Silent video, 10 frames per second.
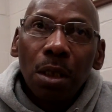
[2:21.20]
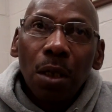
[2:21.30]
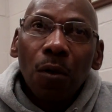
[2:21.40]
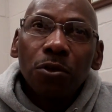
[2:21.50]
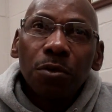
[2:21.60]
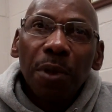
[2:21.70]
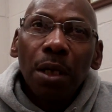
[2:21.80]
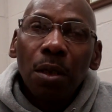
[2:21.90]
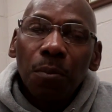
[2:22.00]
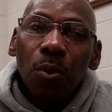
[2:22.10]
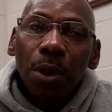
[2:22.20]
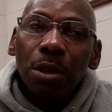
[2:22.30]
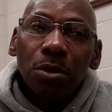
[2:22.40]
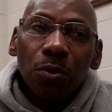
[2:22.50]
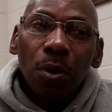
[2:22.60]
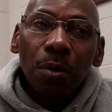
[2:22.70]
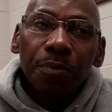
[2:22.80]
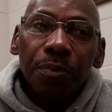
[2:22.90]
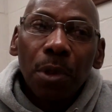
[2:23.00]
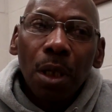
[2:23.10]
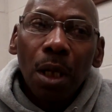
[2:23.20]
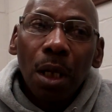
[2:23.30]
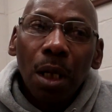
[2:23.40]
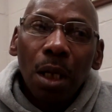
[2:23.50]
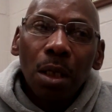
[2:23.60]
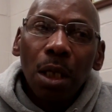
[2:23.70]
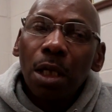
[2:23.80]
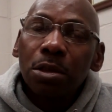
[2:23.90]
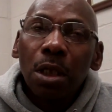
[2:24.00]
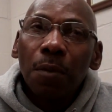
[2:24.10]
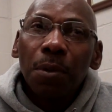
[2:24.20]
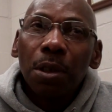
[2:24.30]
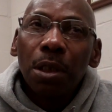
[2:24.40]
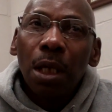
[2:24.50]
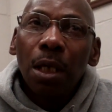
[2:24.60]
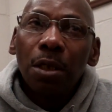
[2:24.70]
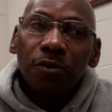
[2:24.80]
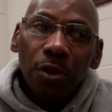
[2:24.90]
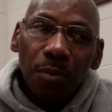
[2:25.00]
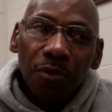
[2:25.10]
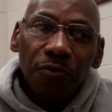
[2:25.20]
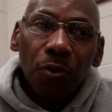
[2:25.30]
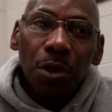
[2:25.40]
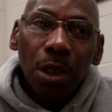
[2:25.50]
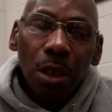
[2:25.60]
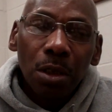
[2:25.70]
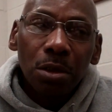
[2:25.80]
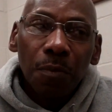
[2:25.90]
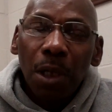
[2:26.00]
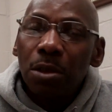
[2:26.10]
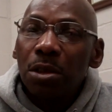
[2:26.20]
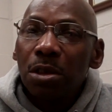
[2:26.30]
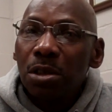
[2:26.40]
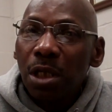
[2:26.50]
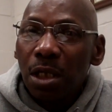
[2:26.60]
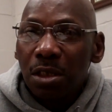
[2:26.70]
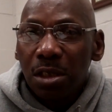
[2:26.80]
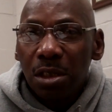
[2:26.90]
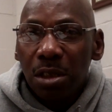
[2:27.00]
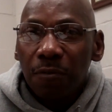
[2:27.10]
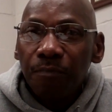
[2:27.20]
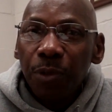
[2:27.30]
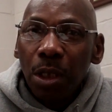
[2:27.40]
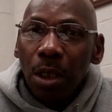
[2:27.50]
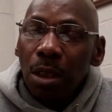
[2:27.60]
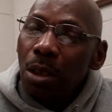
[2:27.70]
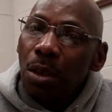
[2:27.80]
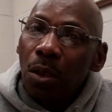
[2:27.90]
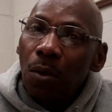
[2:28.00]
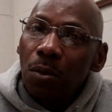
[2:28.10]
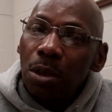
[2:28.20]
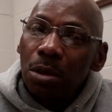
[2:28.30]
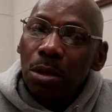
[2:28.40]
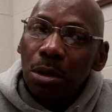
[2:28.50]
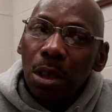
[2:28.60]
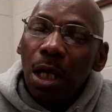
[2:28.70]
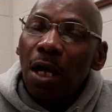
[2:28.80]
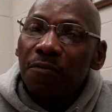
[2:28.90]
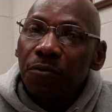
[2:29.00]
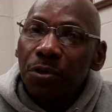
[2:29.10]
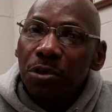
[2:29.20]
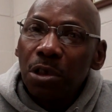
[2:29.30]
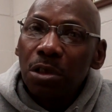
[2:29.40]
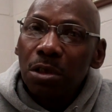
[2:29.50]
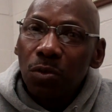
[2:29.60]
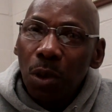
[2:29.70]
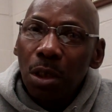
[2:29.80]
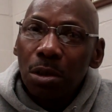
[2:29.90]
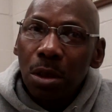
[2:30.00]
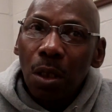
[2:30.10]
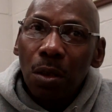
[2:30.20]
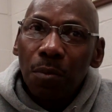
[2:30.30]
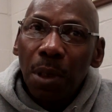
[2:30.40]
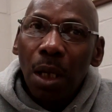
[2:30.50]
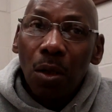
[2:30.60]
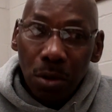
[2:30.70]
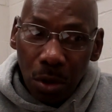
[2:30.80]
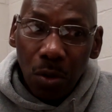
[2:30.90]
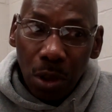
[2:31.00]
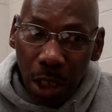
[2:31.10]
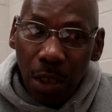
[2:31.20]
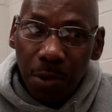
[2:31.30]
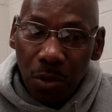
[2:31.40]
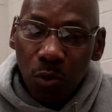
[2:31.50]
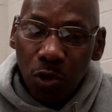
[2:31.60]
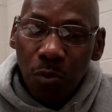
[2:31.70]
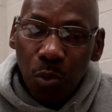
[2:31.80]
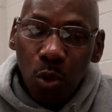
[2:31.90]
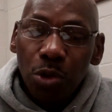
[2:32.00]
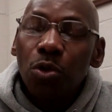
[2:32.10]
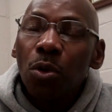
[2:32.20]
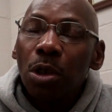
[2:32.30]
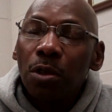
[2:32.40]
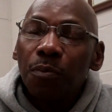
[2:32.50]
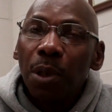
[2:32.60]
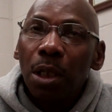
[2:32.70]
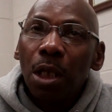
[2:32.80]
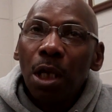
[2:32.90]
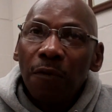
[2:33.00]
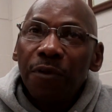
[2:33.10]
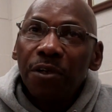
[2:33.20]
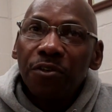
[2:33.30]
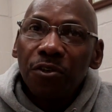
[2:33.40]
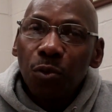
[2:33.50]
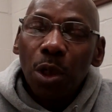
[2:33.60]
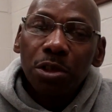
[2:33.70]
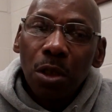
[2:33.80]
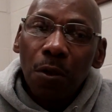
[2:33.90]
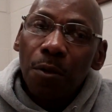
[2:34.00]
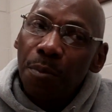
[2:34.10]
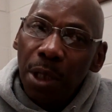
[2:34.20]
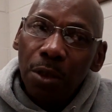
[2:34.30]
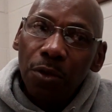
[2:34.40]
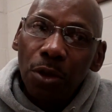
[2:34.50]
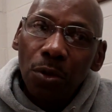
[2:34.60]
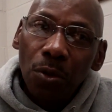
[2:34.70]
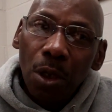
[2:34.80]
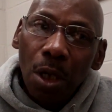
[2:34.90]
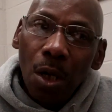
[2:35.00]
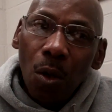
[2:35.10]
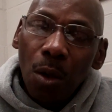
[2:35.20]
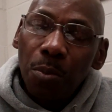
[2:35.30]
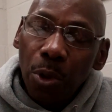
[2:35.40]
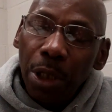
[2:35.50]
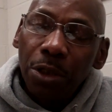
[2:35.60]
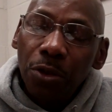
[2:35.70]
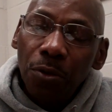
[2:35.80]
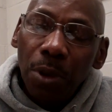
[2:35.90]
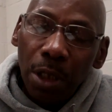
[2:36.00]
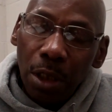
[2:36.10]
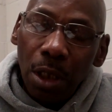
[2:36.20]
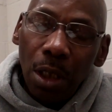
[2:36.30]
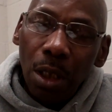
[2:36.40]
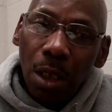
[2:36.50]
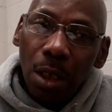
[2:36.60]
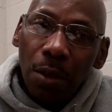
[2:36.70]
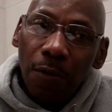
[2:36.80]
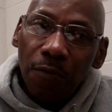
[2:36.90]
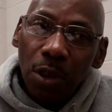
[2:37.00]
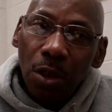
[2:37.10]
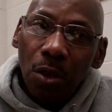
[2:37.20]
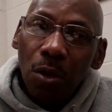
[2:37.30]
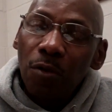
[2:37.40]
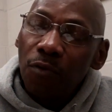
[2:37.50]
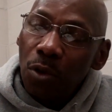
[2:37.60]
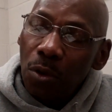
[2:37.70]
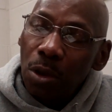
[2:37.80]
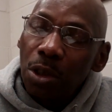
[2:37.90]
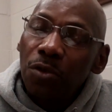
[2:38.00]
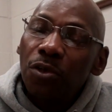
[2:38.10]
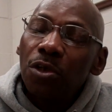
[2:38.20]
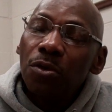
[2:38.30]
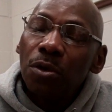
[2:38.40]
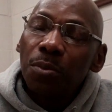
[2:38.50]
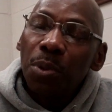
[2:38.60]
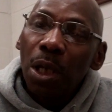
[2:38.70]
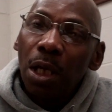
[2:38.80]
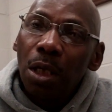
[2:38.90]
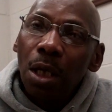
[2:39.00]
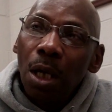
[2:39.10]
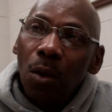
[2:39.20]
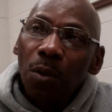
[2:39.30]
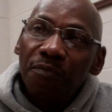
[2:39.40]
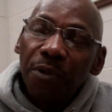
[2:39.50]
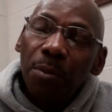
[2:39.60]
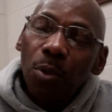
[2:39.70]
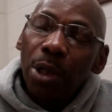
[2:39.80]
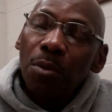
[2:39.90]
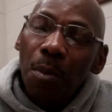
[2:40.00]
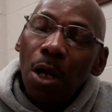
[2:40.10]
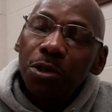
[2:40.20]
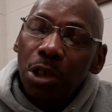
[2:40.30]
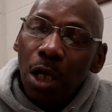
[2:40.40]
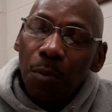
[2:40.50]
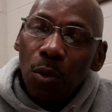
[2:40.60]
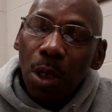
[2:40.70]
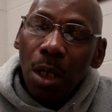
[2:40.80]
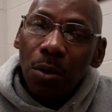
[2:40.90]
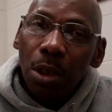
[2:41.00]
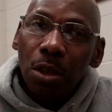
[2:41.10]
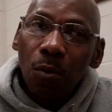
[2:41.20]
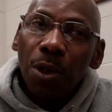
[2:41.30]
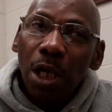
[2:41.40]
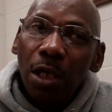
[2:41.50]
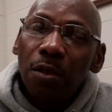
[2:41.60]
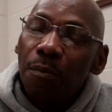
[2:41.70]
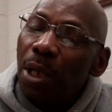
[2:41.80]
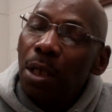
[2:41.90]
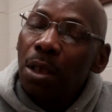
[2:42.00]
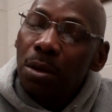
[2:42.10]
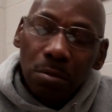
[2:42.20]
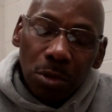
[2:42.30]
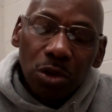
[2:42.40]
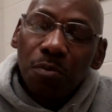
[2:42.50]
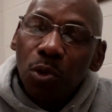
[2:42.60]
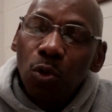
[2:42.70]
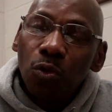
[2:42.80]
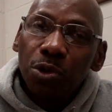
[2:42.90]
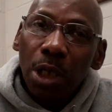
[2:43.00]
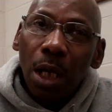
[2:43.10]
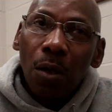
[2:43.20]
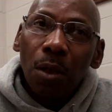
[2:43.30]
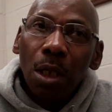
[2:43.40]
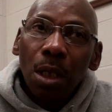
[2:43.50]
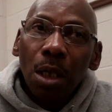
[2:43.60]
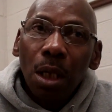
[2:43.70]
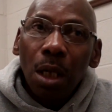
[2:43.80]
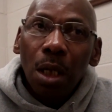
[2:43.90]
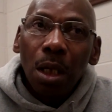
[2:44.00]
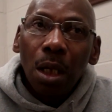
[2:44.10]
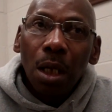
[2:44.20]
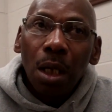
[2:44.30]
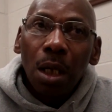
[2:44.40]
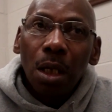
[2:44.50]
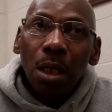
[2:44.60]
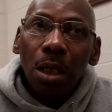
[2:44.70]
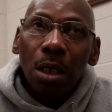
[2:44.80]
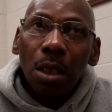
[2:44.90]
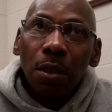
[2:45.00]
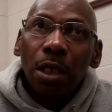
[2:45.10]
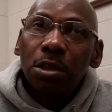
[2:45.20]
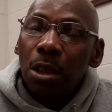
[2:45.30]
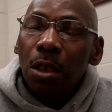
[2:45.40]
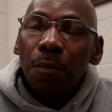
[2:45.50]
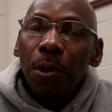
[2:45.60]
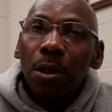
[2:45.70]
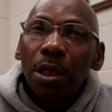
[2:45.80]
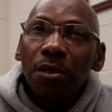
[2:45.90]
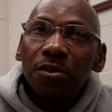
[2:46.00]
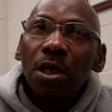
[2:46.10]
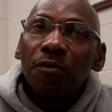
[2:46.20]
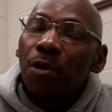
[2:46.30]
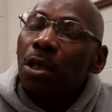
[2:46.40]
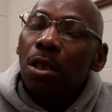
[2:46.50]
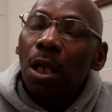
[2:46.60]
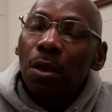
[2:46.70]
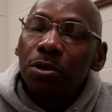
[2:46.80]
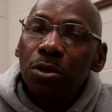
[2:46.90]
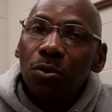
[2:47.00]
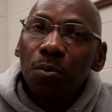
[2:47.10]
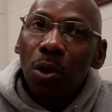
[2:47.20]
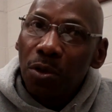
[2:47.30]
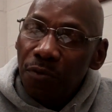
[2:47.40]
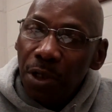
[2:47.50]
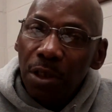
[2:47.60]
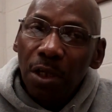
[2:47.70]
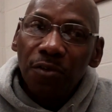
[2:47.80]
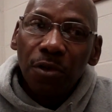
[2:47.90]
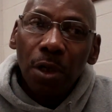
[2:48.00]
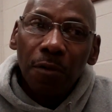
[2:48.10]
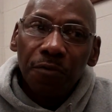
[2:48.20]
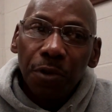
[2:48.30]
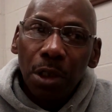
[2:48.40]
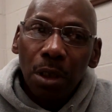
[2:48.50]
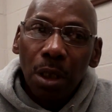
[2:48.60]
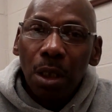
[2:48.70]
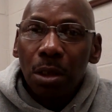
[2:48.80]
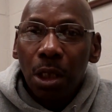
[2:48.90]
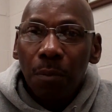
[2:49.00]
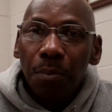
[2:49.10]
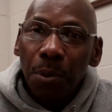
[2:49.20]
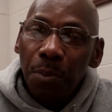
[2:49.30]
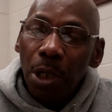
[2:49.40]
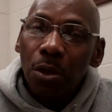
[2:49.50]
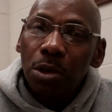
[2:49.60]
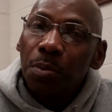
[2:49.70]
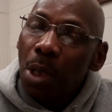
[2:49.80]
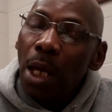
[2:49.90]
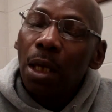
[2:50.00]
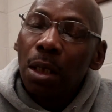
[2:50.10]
Coach made a point to them last couple of days, and before then, it's about this is second season. This is the conference. This is what it's all about. The games was important early, but this is what's going to make you or break you at the end of the year if you're going to continue to play when February, March come around. And we had to make some moves now. And they took it upon themselves, I thought, to motivate themselves and get prepared to play.